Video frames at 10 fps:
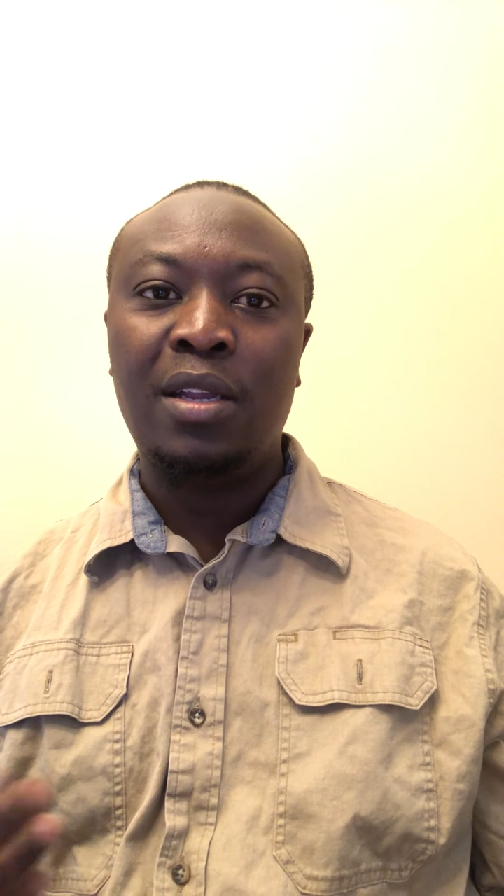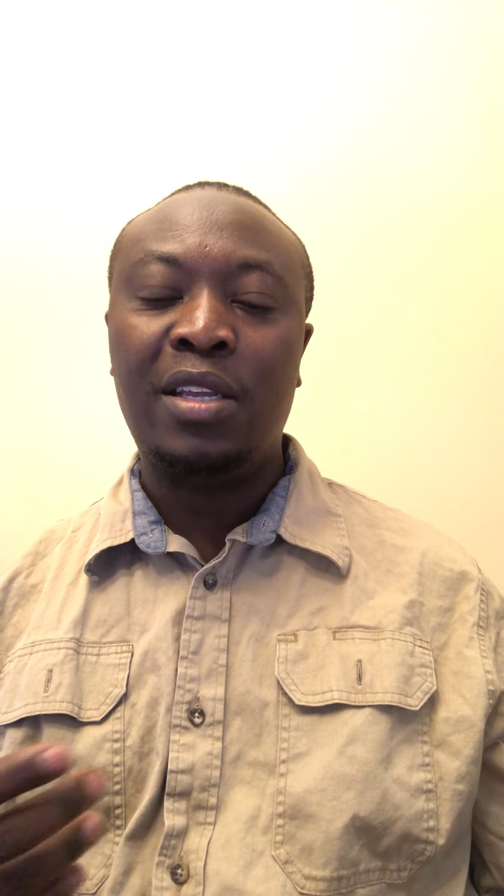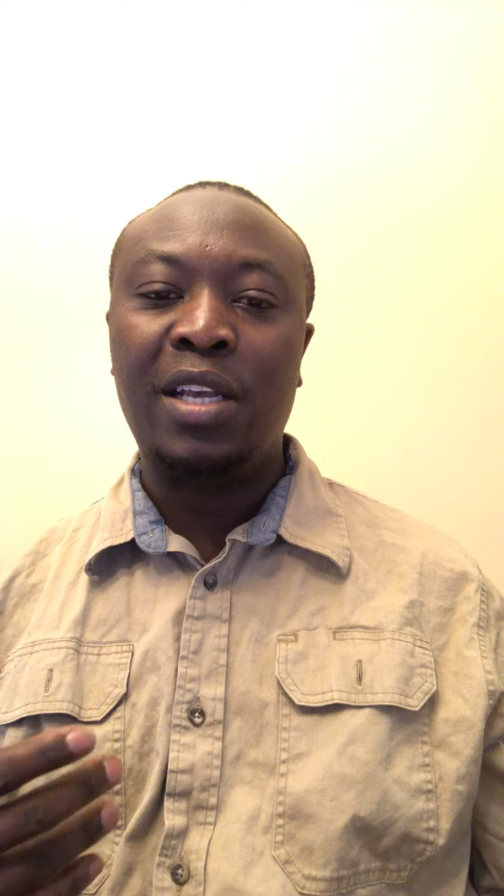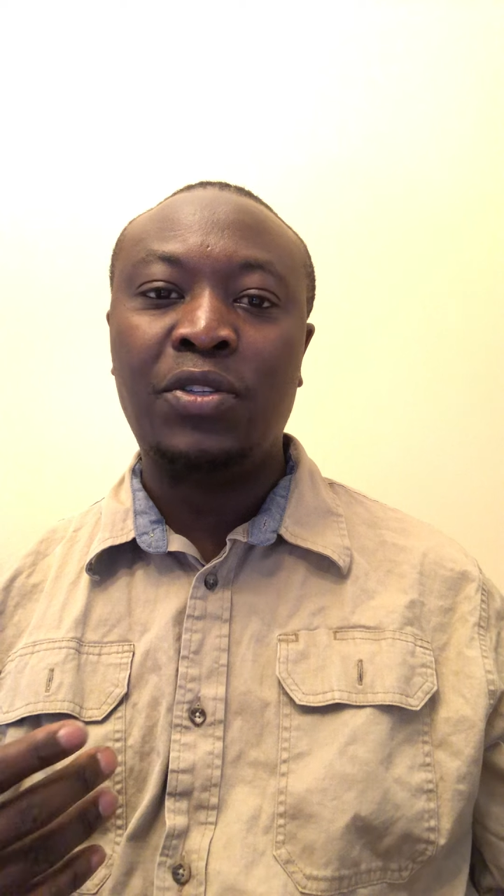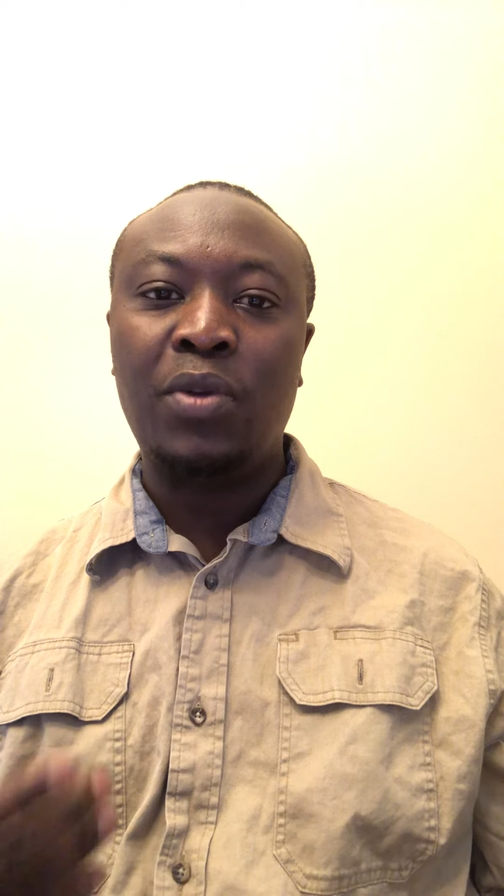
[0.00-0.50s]

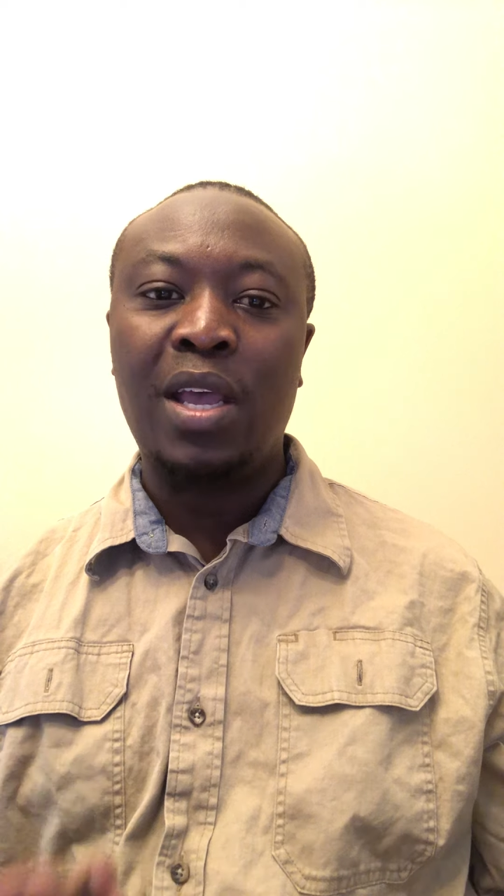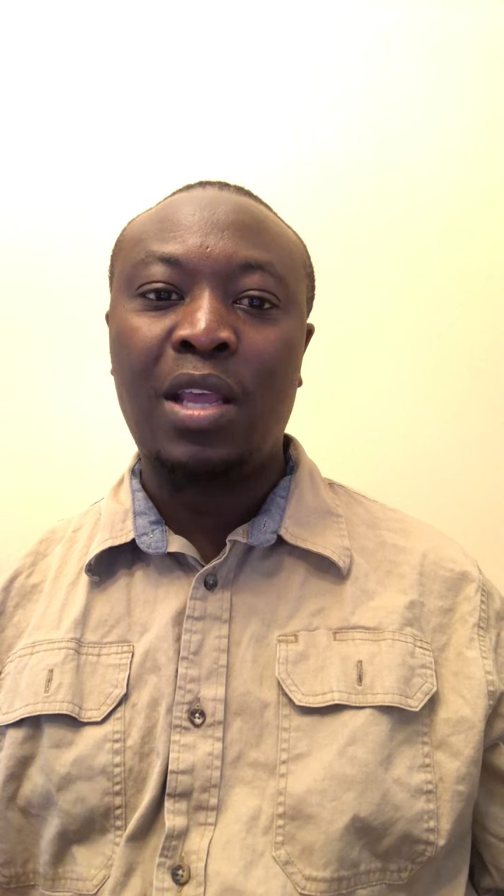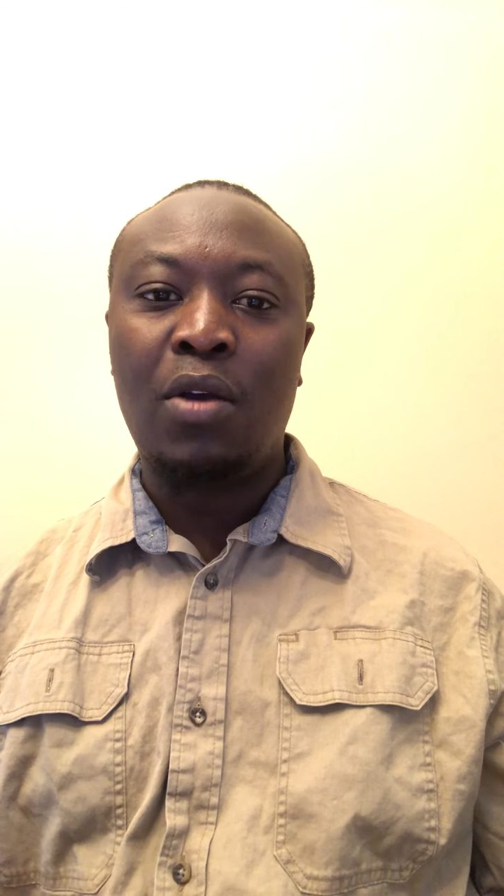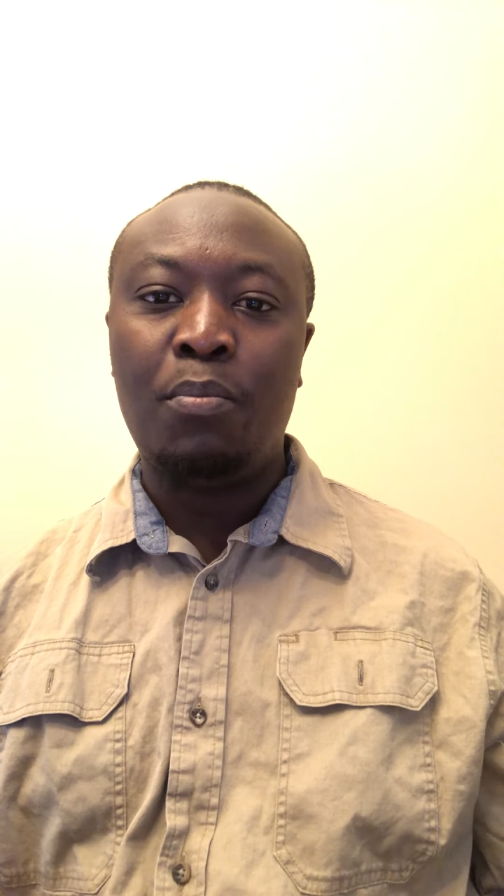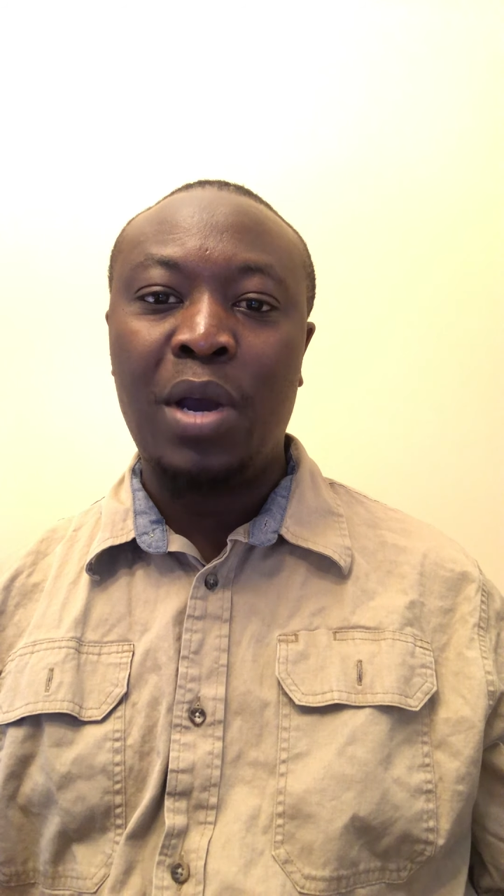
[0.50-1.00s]
just to
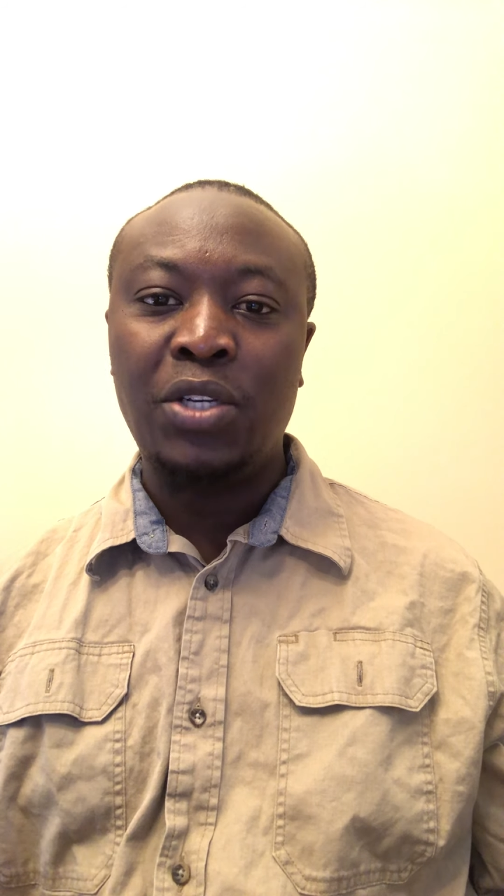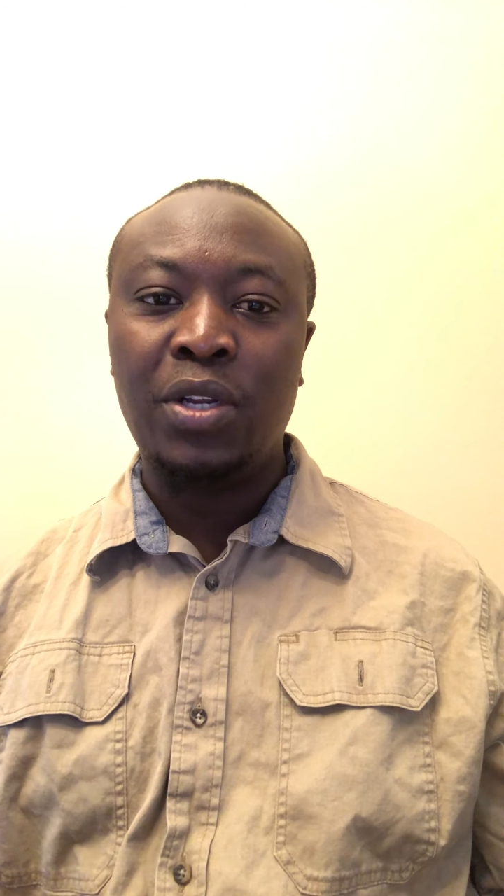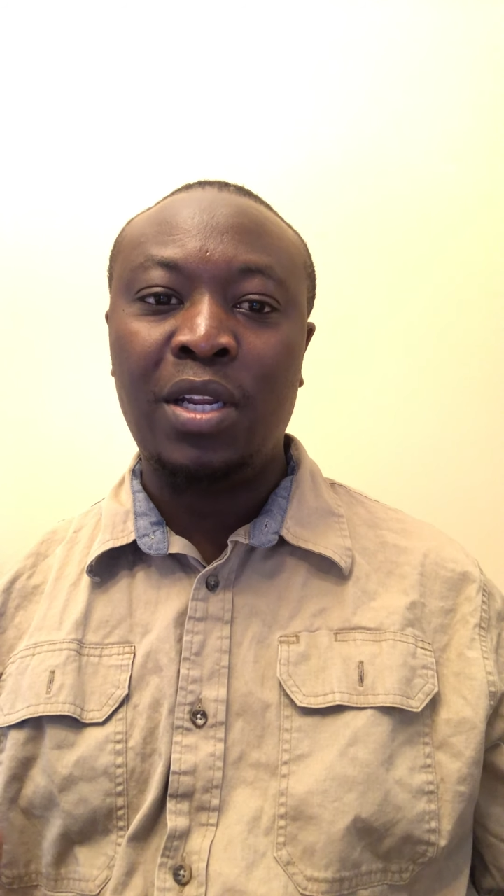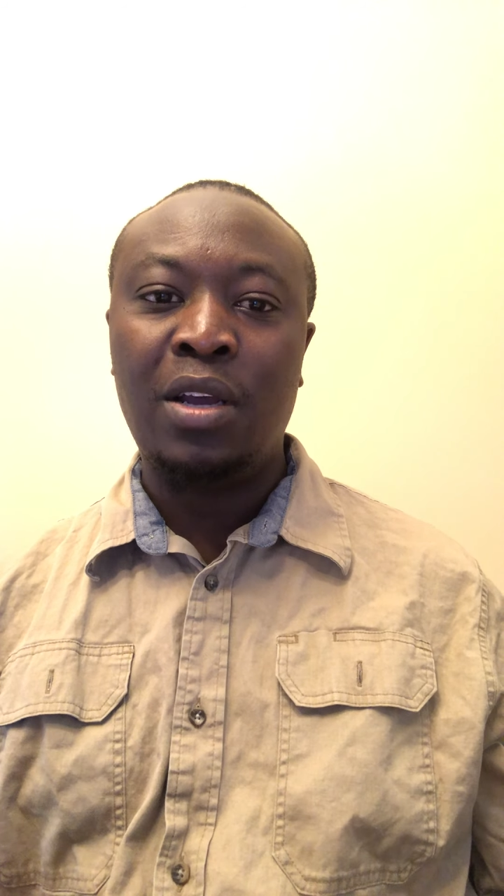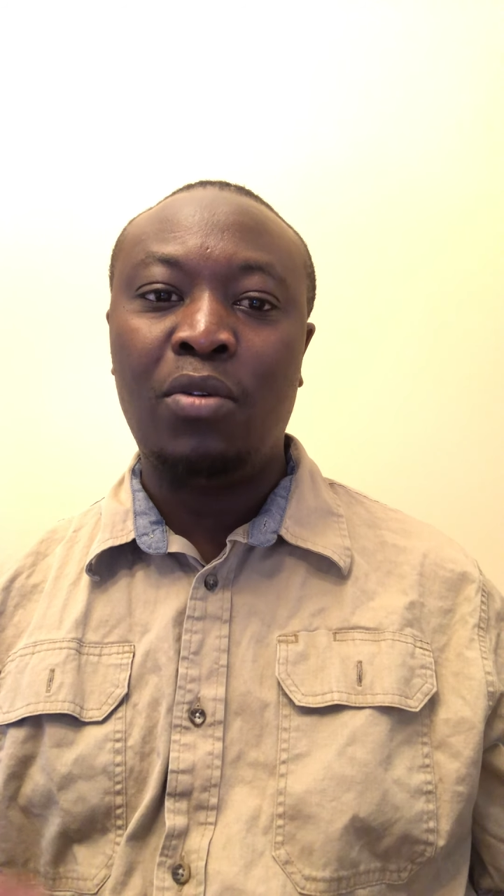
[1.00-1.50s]
get
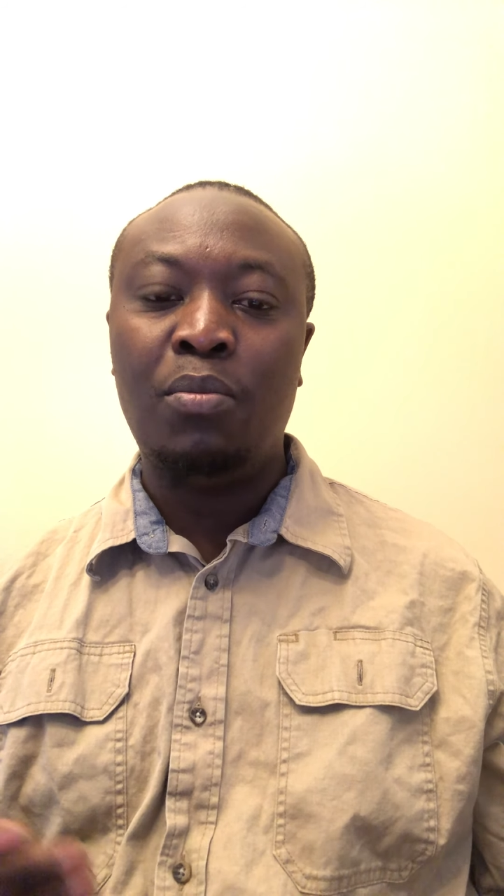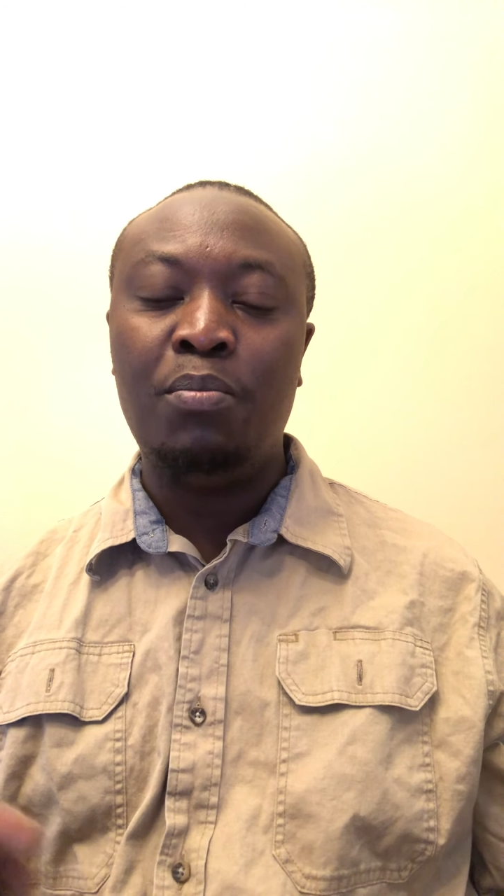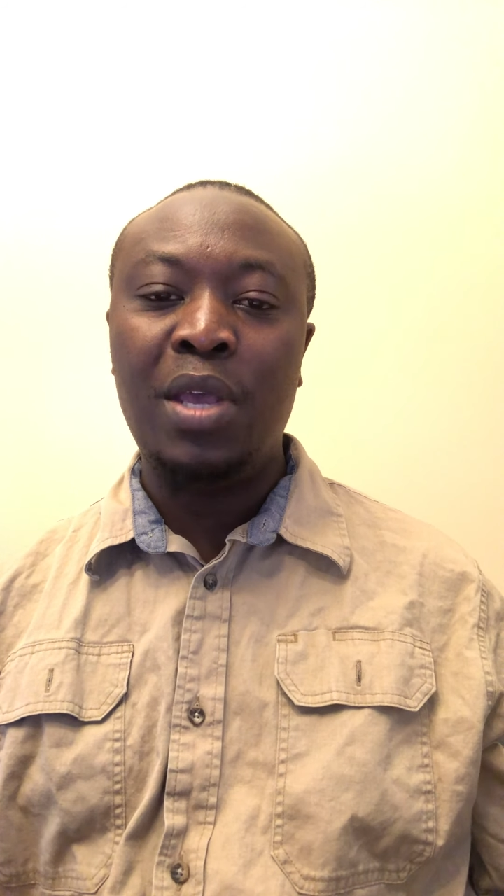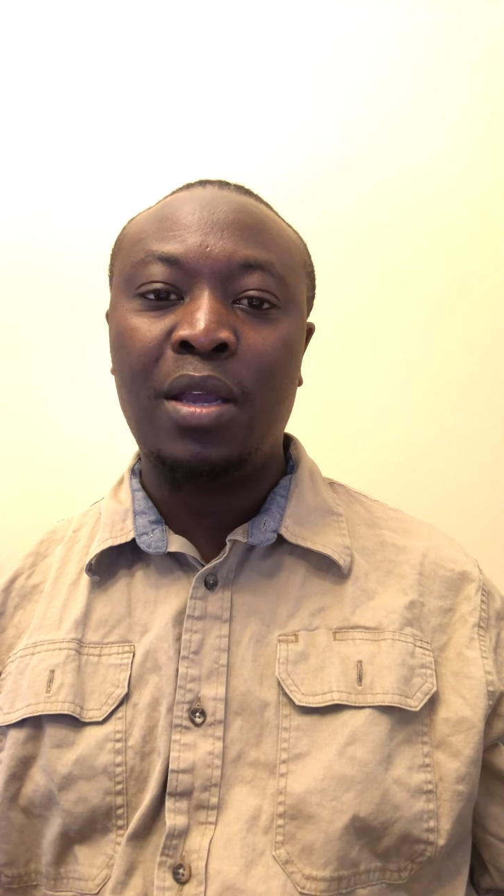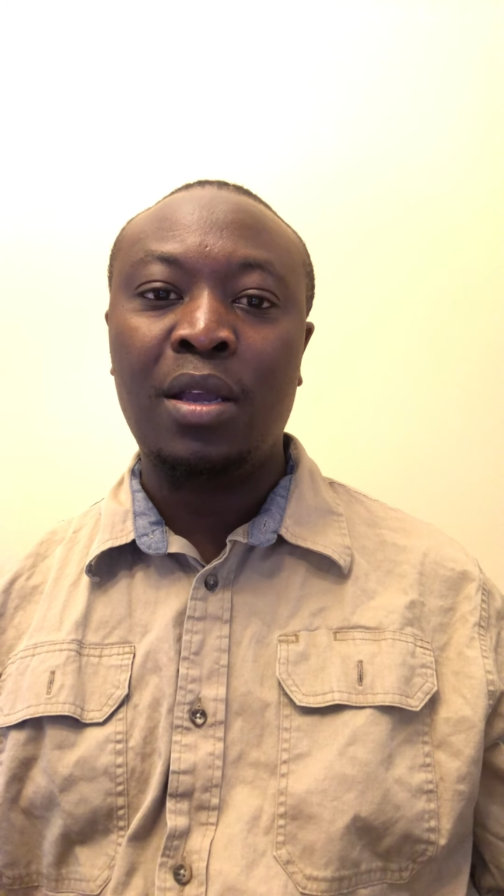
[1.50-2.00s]
compassionate or
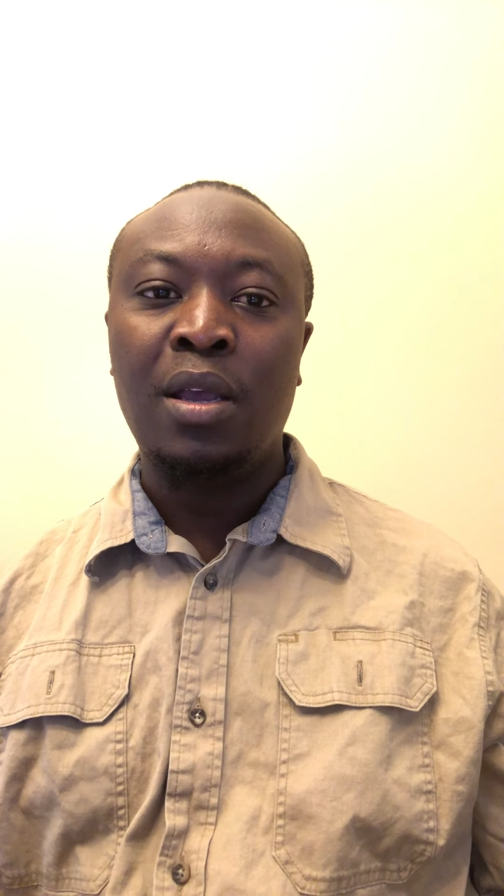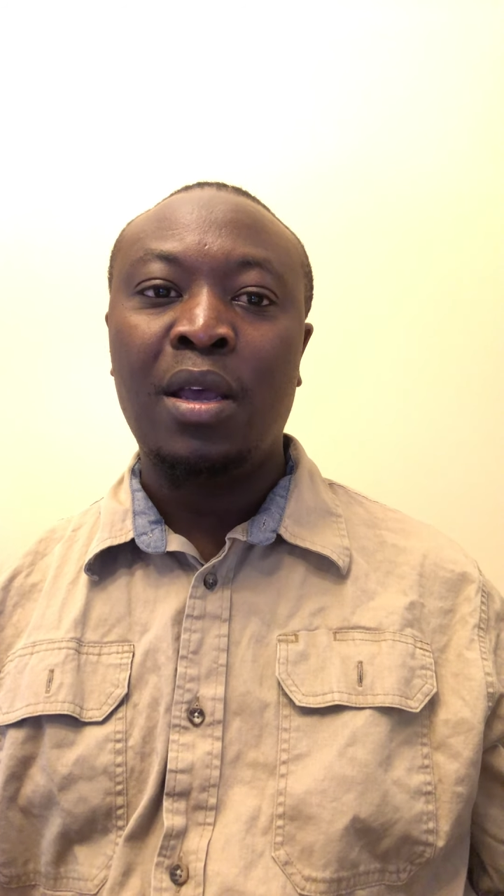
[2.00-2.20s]
being